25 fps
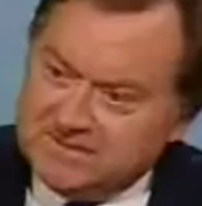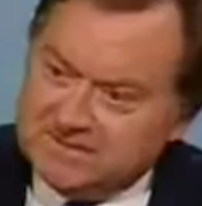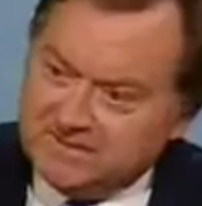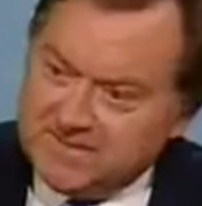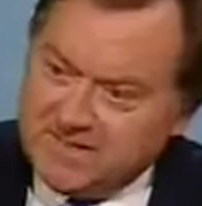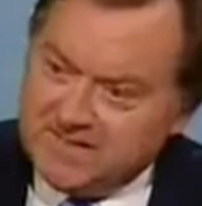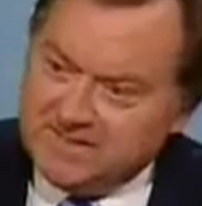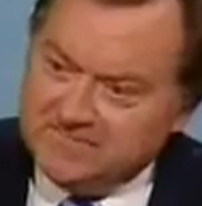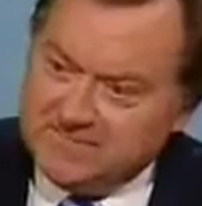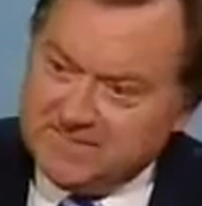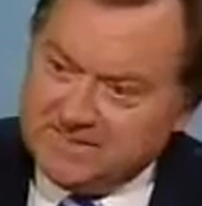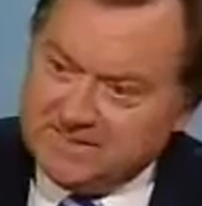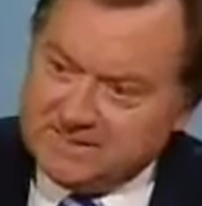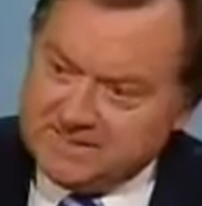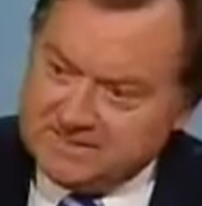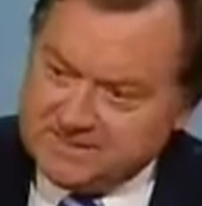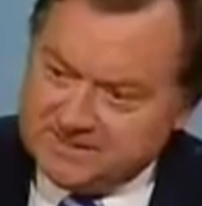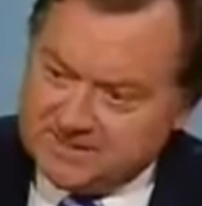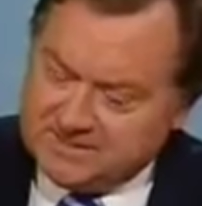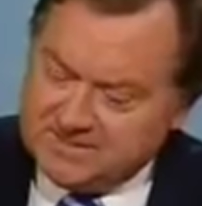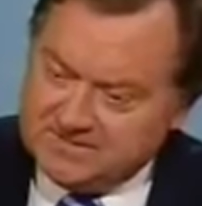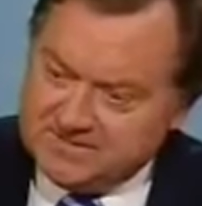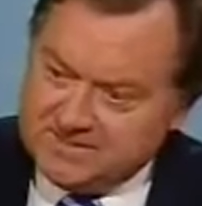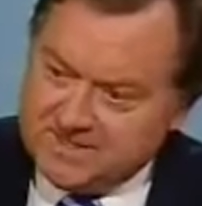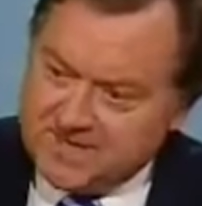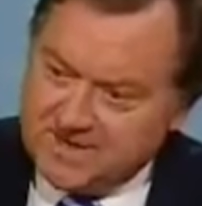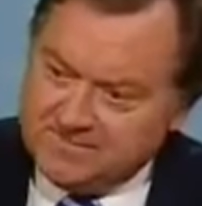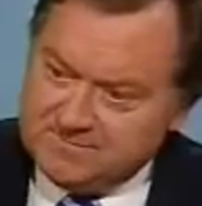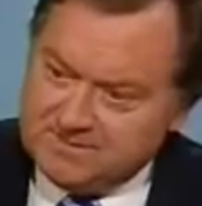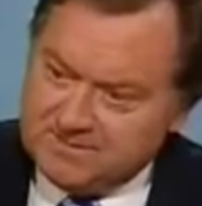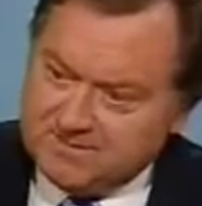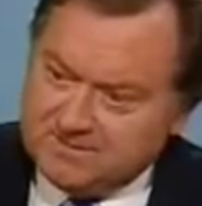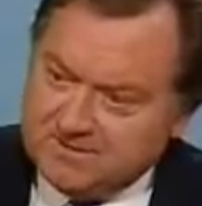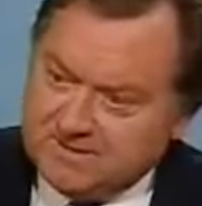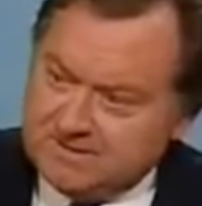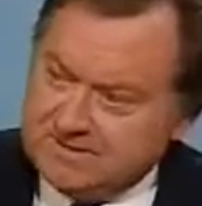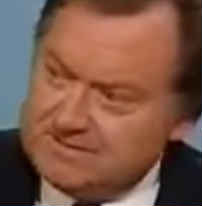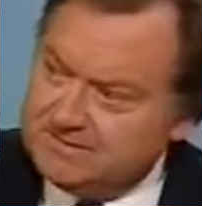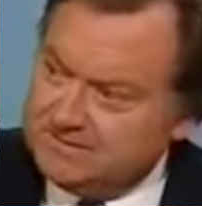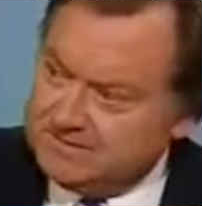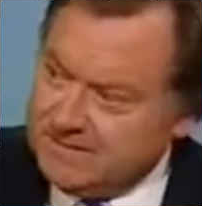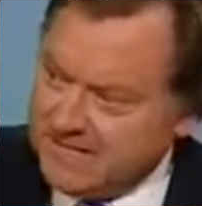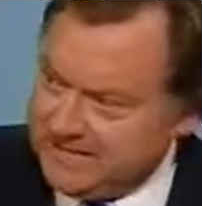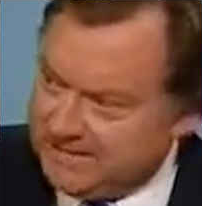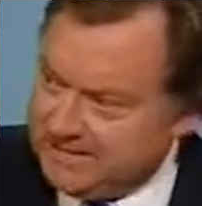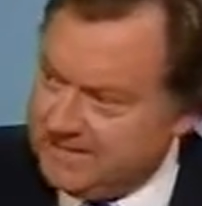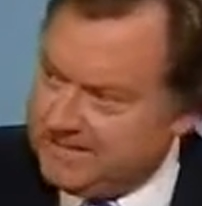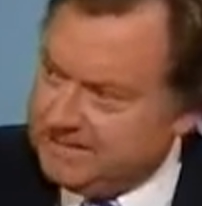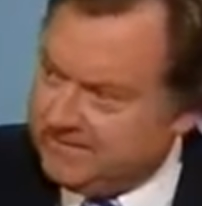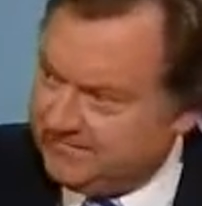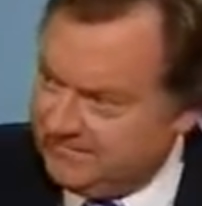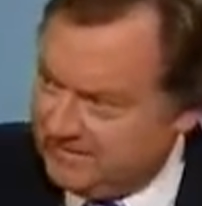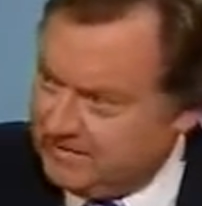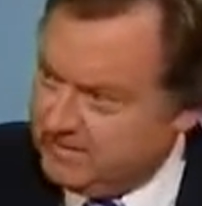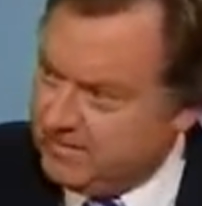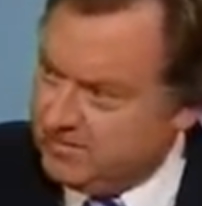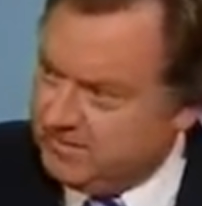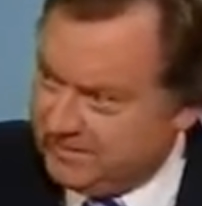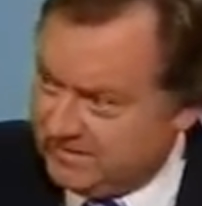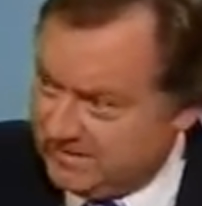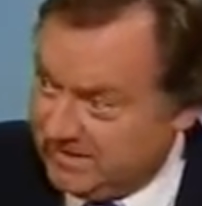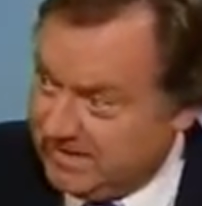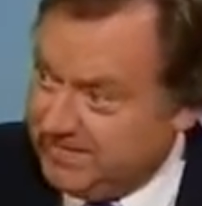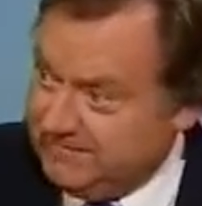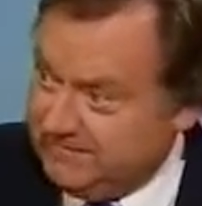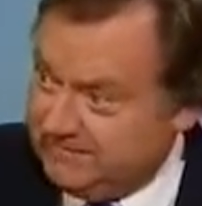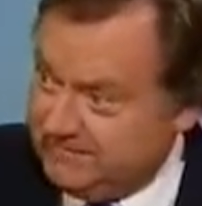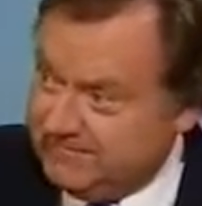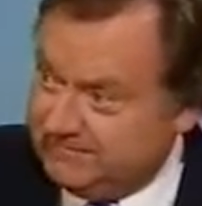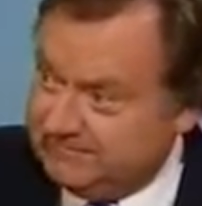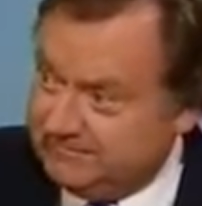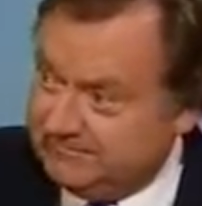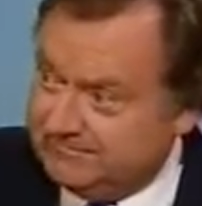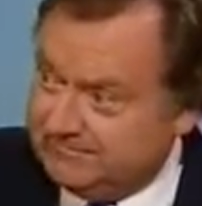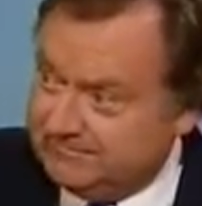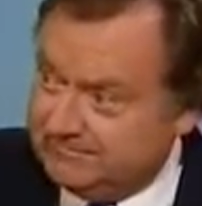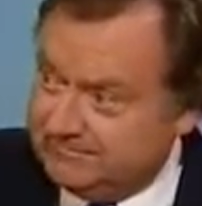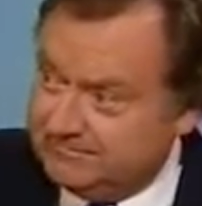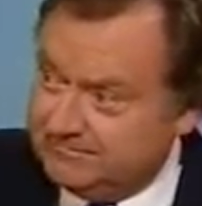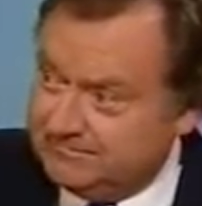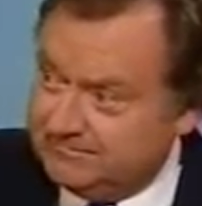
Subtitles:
believe that life begins at conception, the taking of a human life?